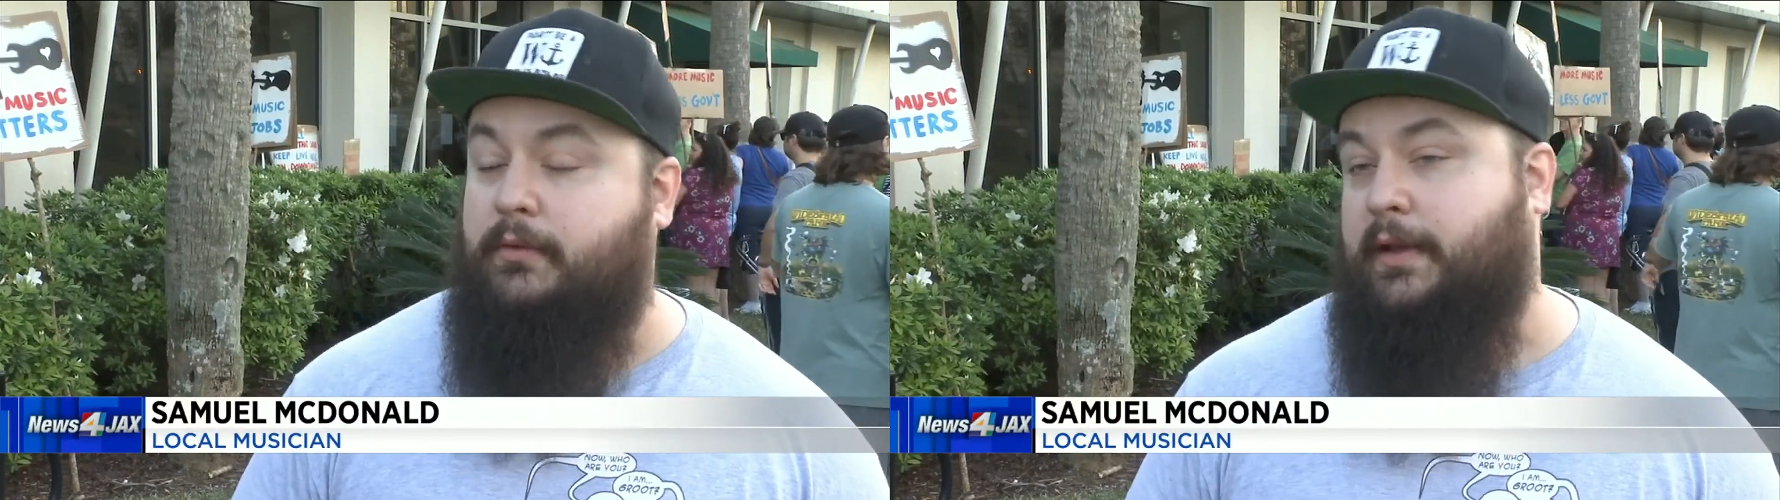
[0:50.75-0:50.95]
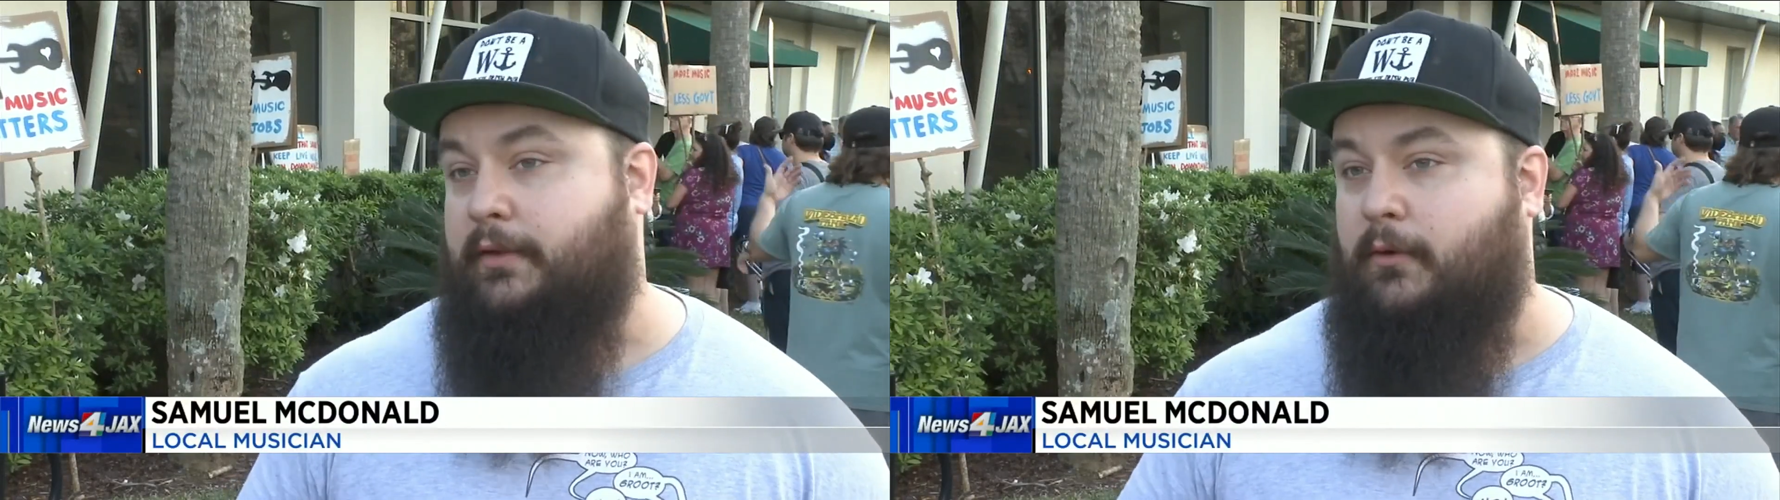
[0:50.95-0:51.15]

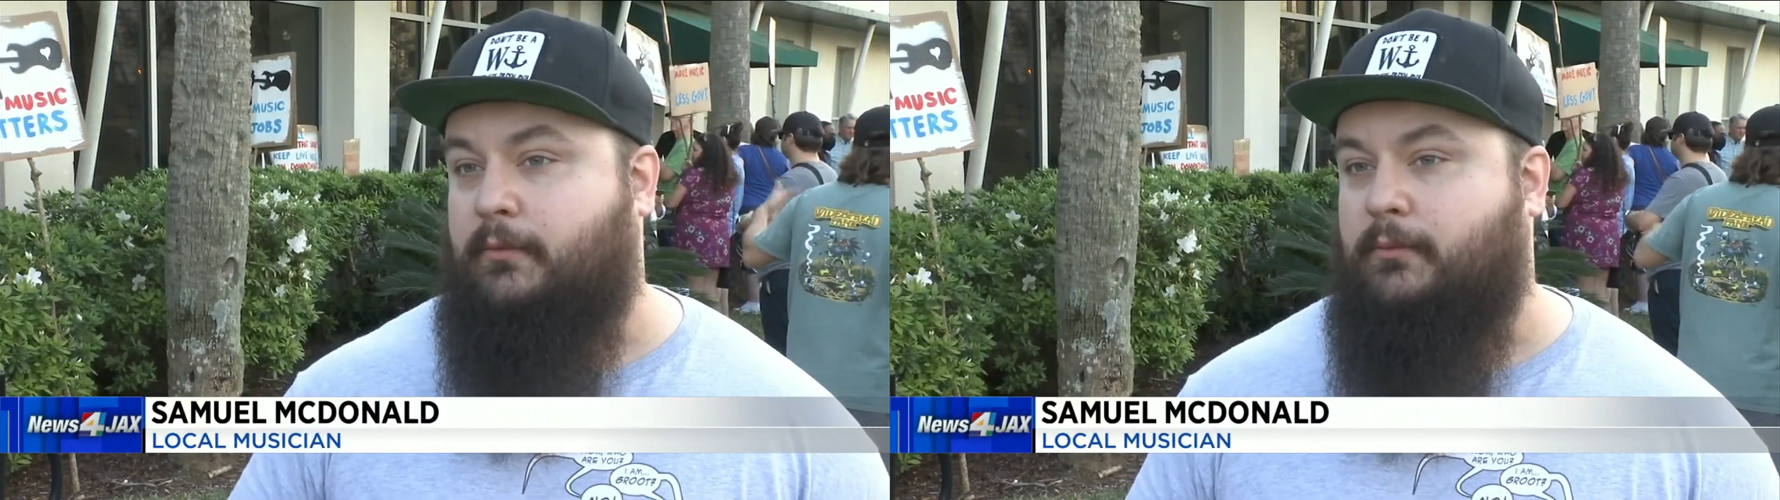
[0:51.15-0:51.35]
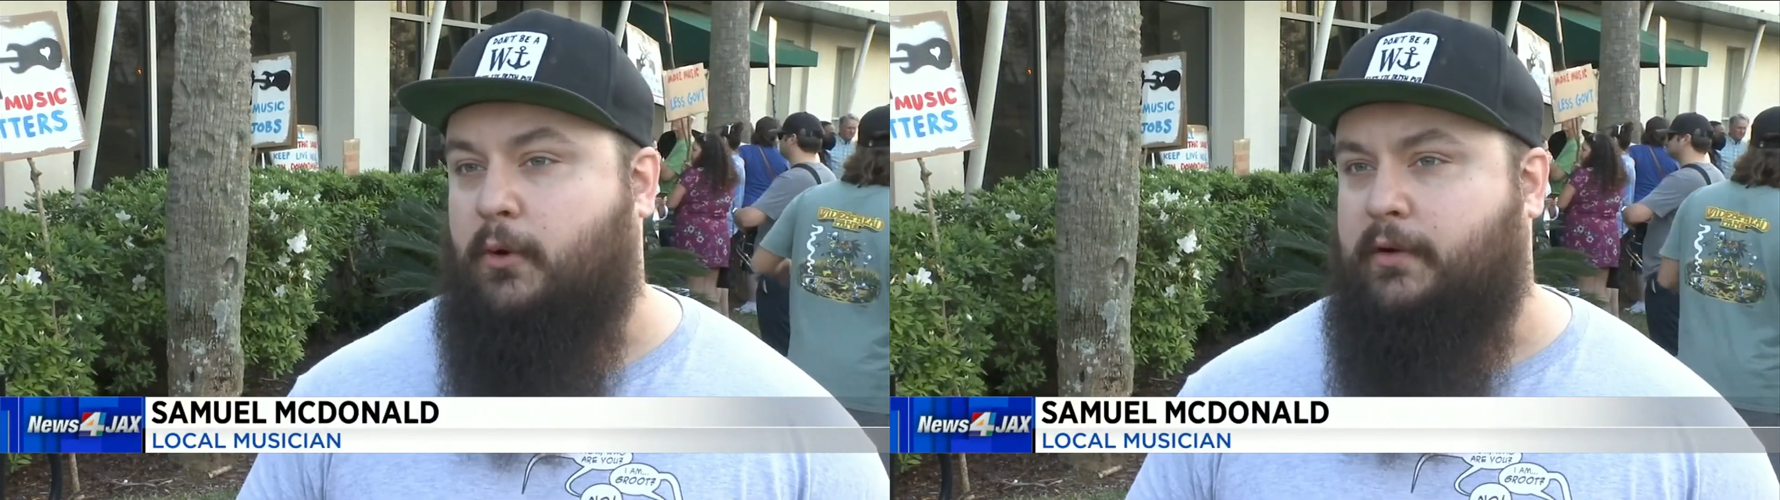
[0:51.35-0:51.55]
that
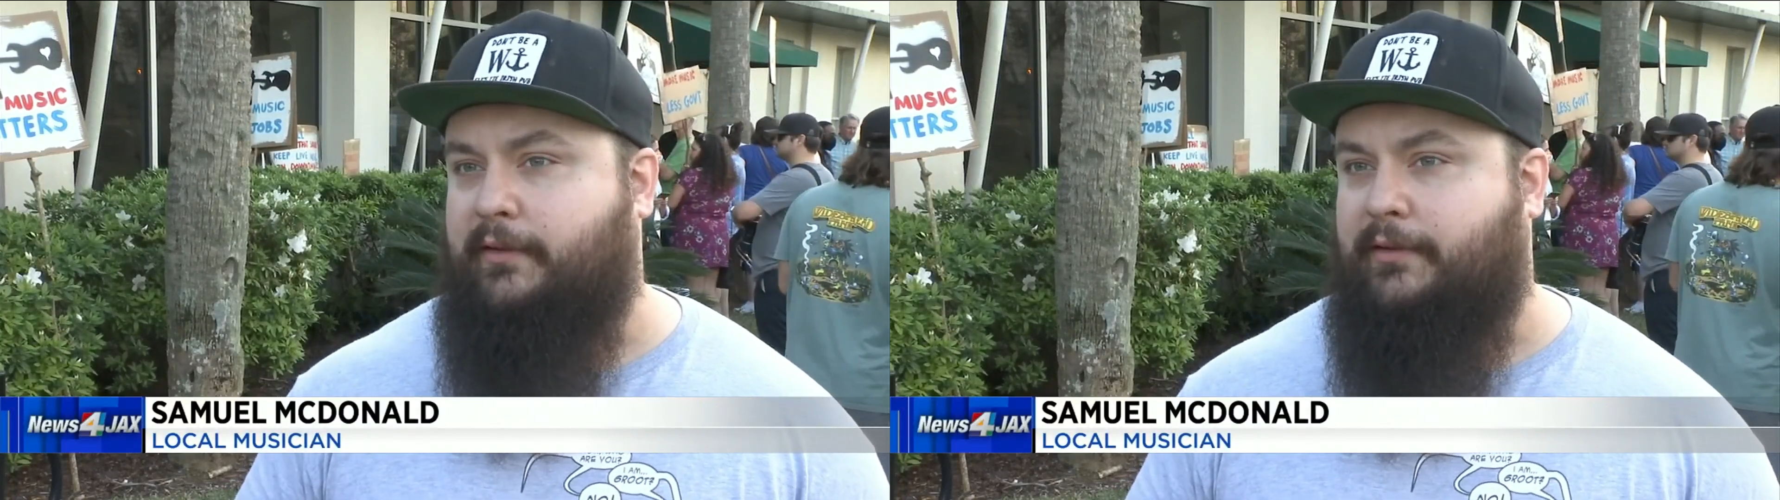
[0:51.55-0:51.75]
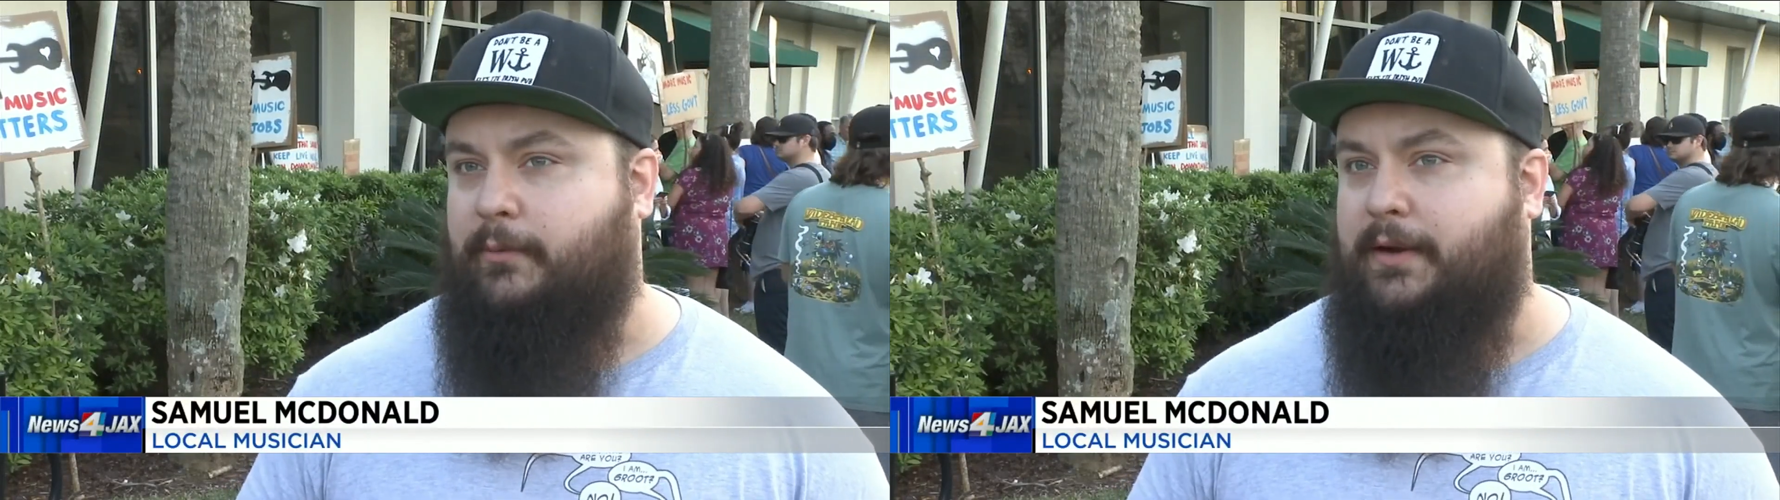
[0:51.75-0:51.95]
the
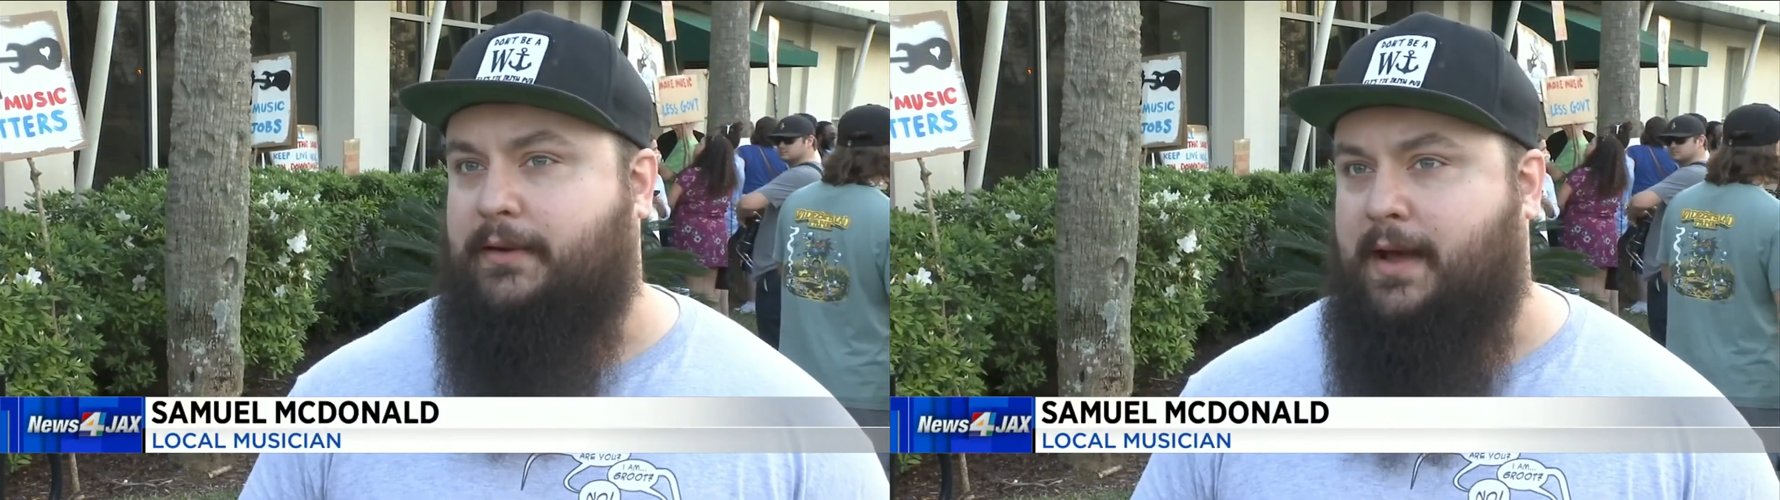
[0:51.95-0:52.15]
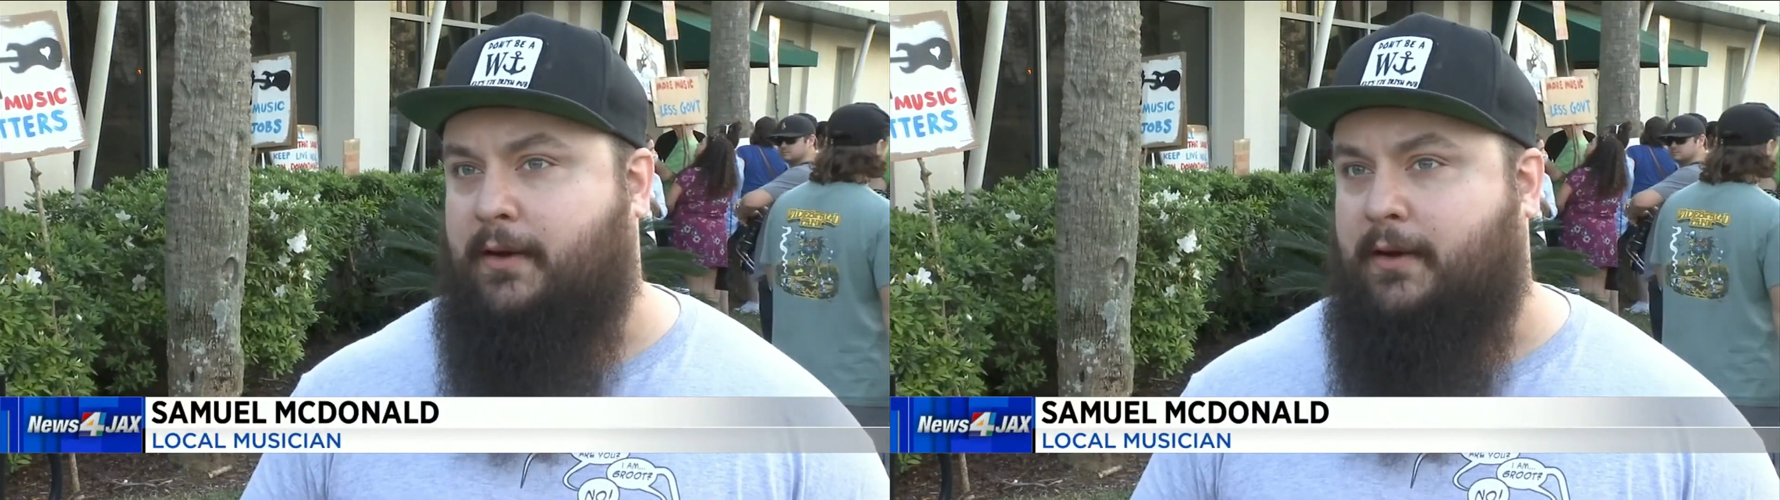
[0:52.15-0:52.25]
ordinance is written